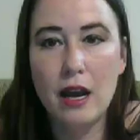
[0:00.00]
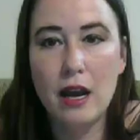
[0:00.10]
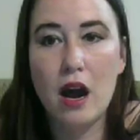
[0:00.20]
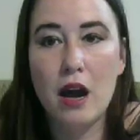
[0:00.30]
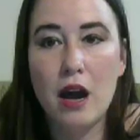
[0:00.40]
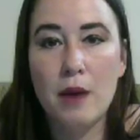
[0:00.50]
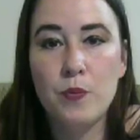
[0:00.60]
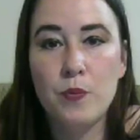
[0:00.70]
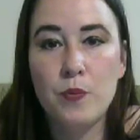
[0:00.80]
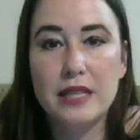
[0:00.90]

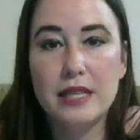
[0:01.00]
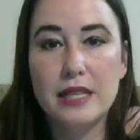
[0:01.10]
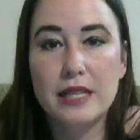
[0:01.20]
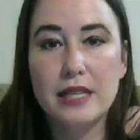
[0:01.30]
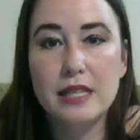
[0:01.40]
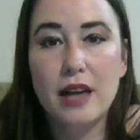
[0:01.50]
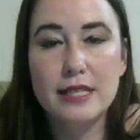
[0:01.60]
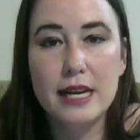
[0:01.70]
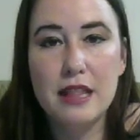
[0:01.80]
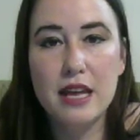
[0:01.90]
It doesn't cost
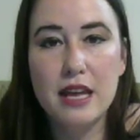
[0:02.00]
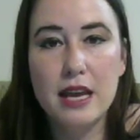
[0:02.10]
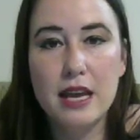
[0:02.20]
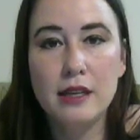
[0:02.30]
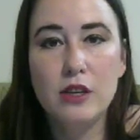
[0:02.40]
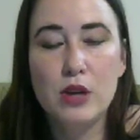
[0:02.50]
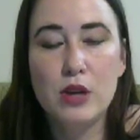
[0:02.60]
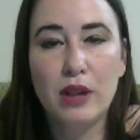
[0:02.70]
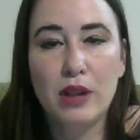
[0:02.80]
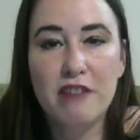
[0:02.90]
anything. You
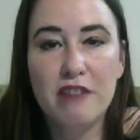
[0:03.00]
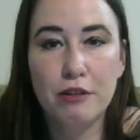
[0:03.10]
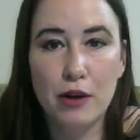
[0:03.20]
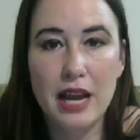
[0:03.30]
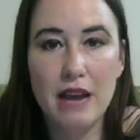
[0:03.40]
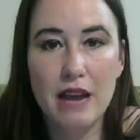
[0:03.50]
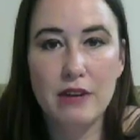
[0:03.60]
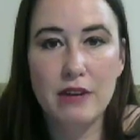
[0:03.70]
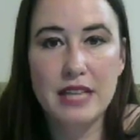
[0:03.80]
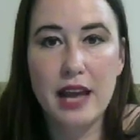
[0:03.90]
can play for free
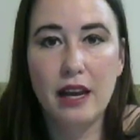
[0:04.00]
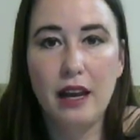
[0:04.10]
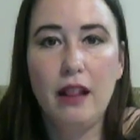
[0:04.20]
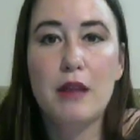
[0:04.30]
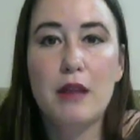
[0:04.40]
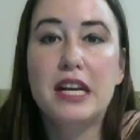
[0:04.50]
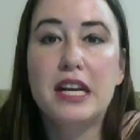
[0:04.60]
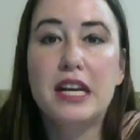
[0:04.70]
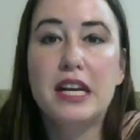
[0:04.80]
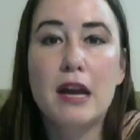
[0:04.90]
every day, a
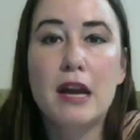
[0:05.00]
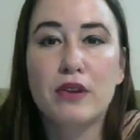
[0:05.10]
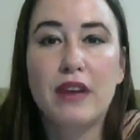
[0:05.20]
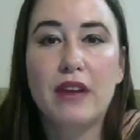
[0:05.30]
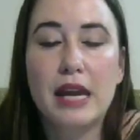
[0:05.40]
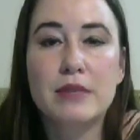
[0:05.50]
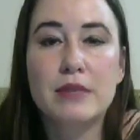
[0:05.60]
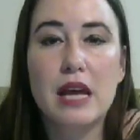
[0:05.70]
limited number of games.